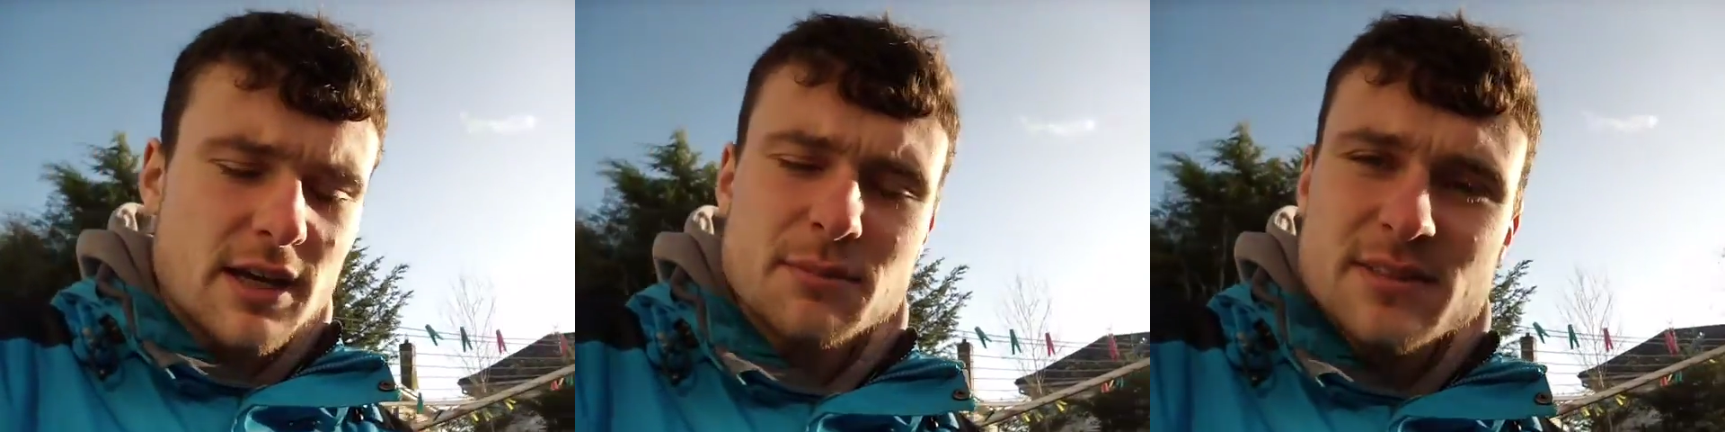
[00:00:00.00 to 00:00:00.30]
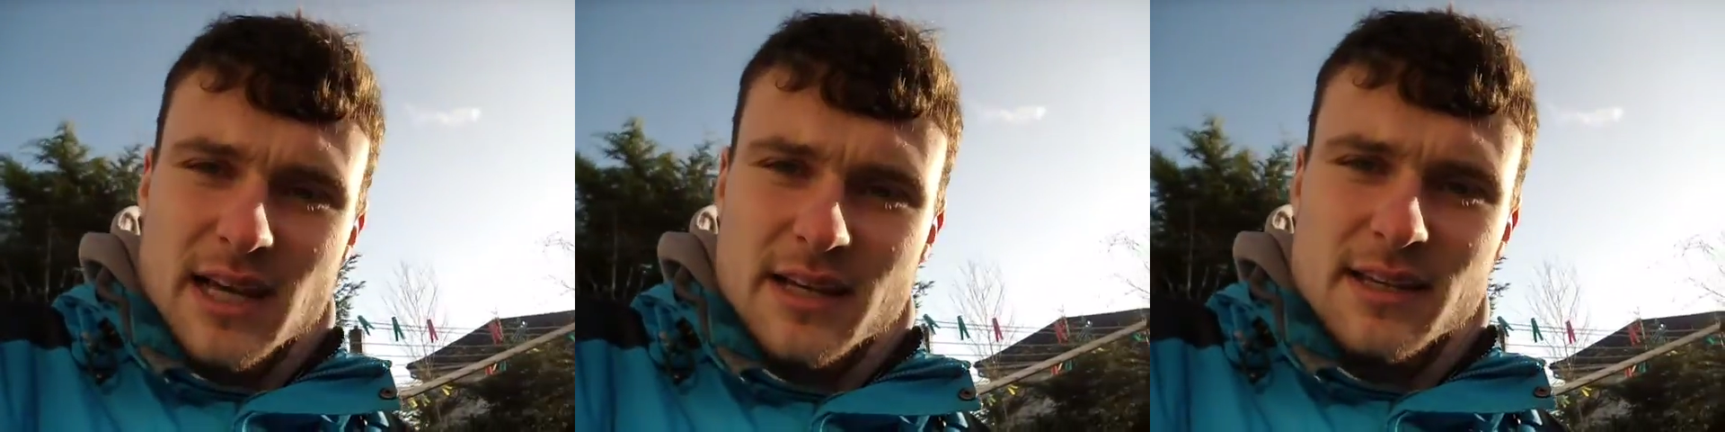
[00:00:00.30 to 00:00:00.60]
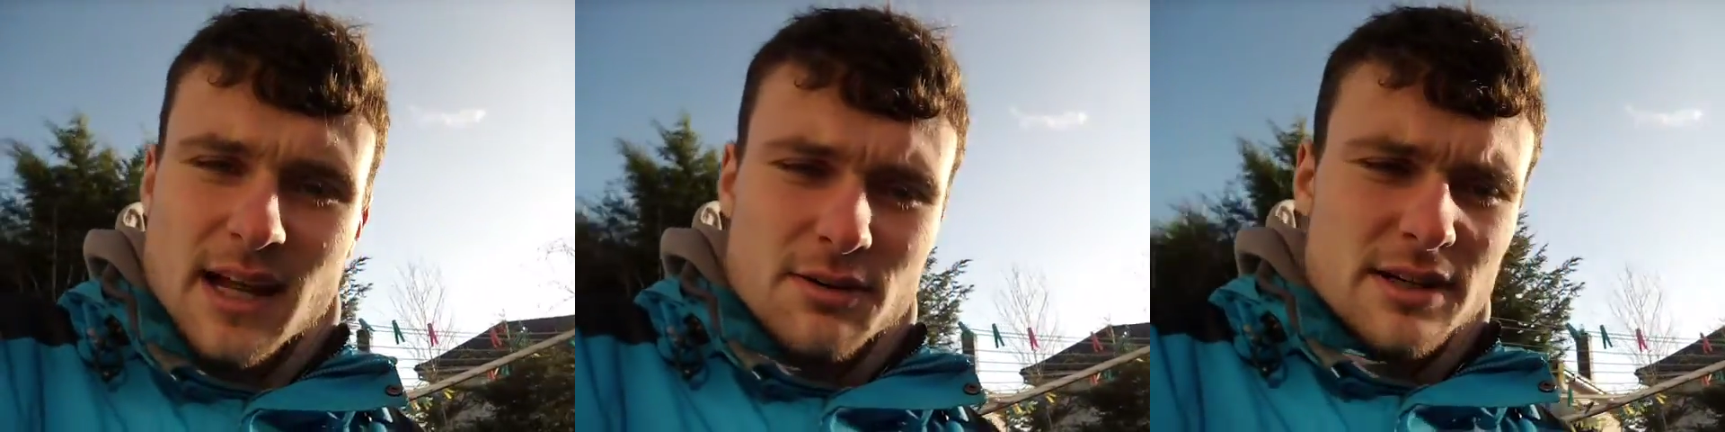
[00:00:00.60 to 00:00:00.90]
I came second
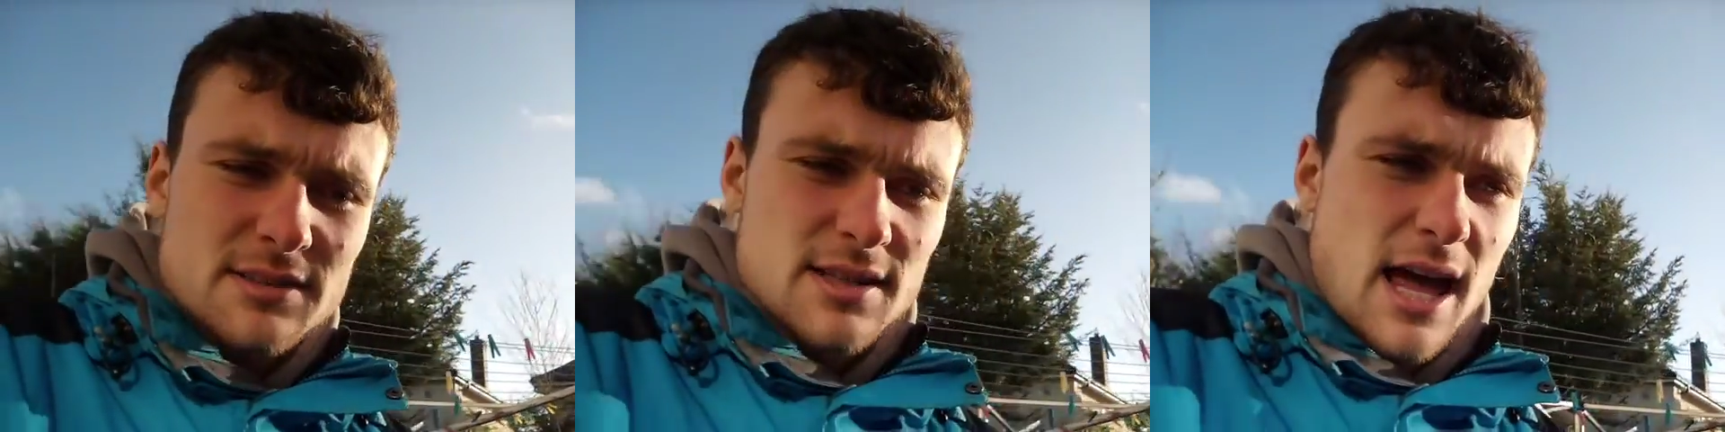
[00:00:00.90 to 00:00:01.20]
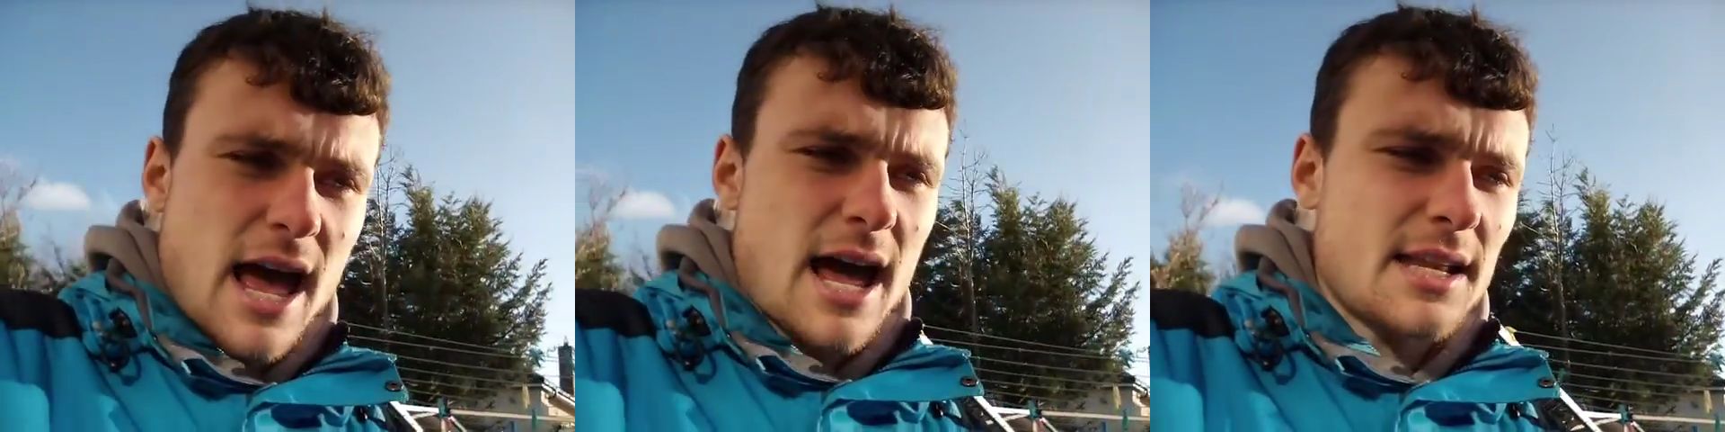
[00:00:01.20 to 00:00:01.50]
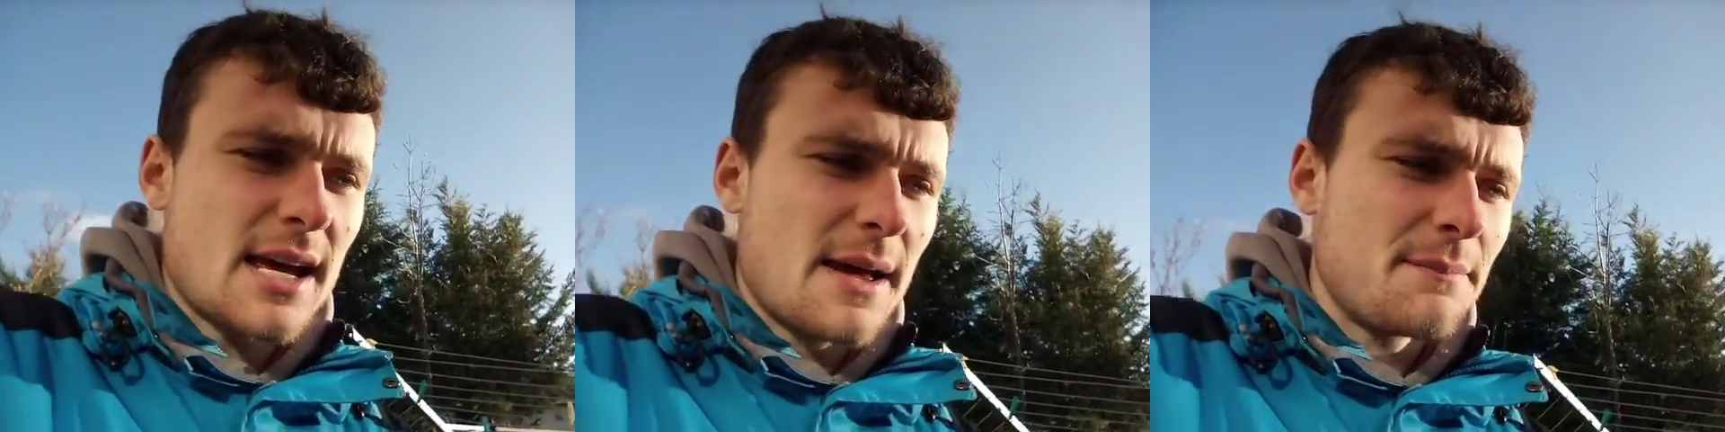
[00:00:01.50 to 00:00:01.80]
in that race,
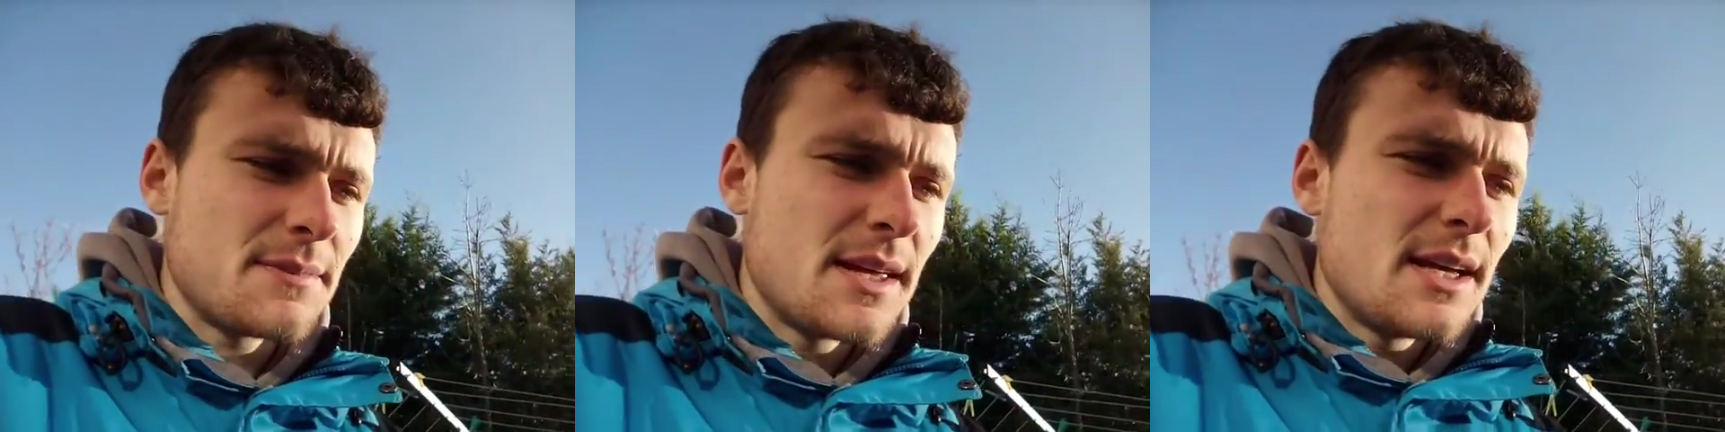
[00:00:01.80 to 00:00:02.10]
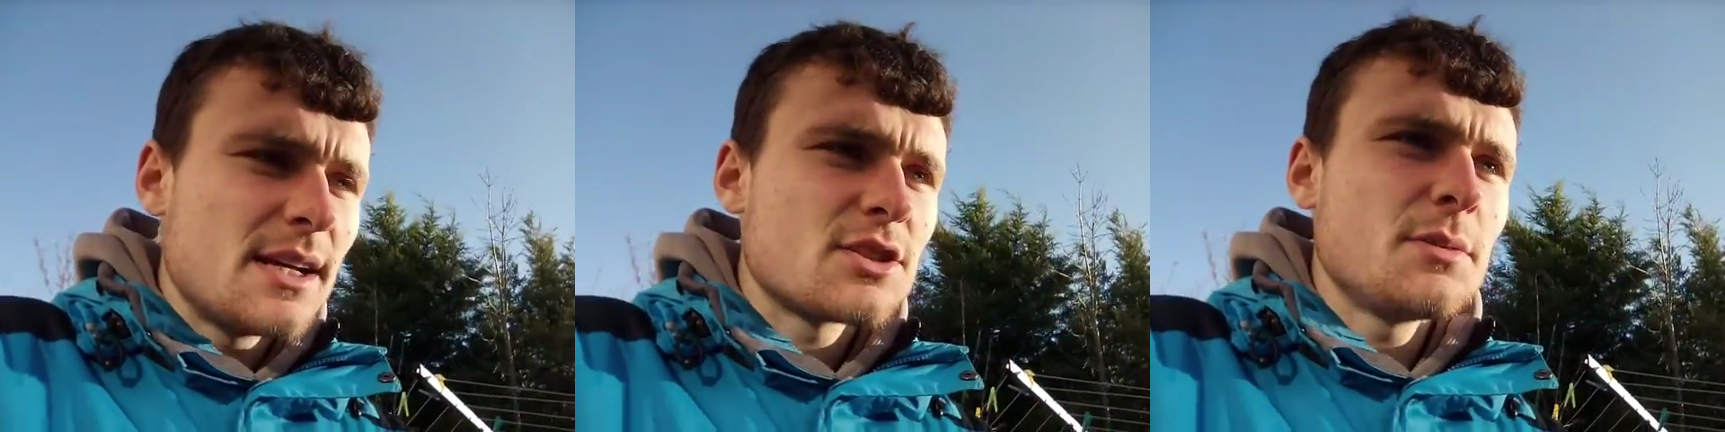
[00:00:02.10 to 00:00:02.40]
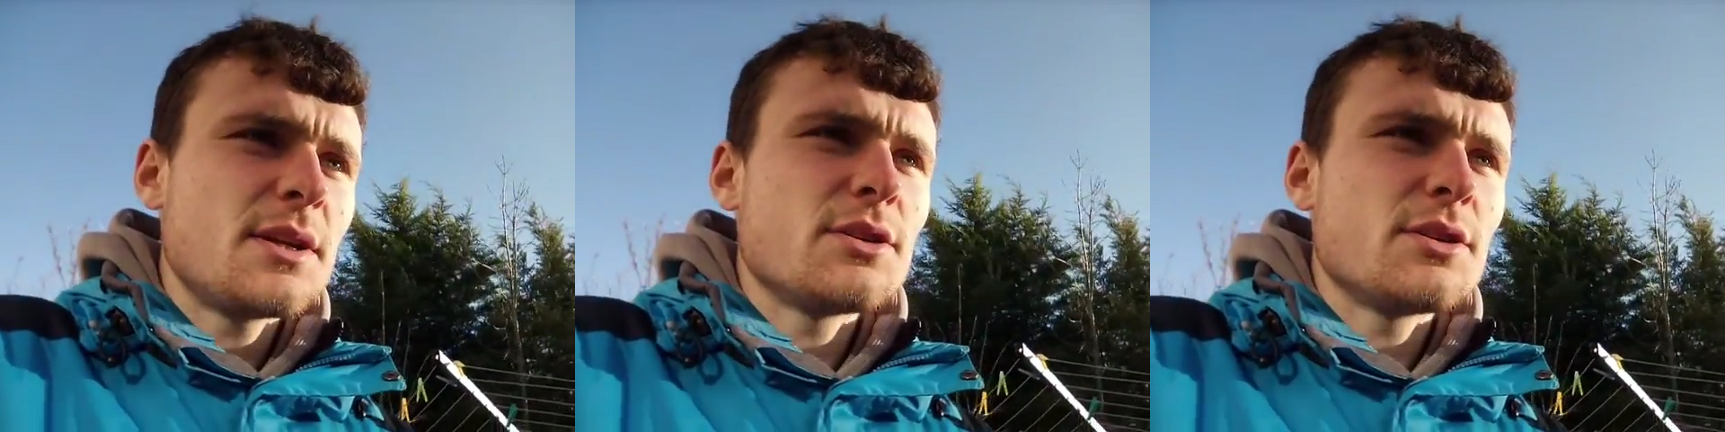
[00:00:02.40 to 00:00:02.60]
and do you know what I mean?